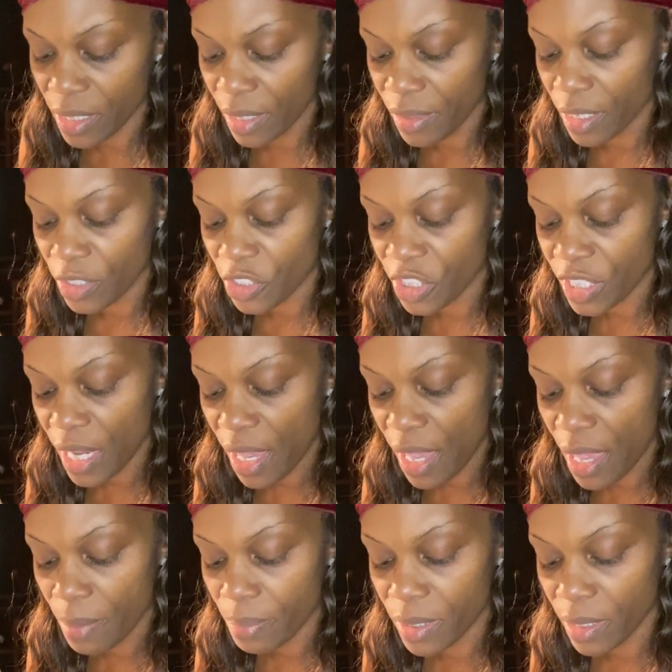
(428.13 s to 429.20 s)
and the
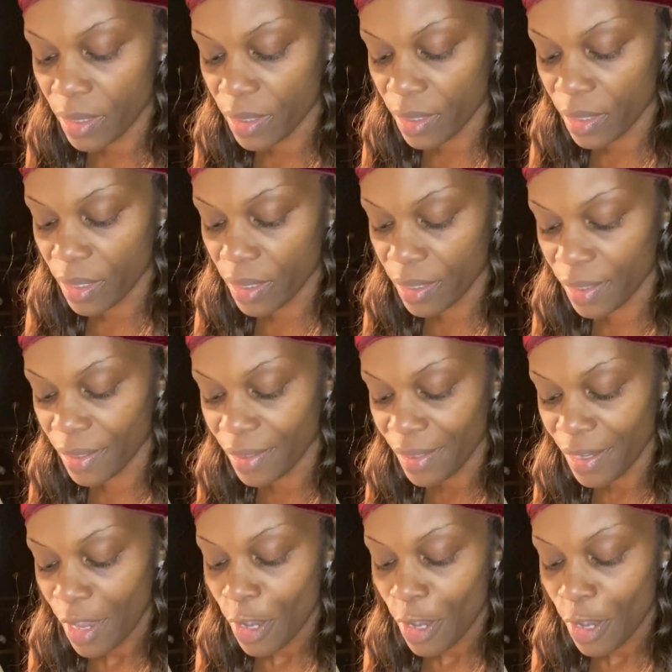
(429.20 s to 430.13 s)
chips and the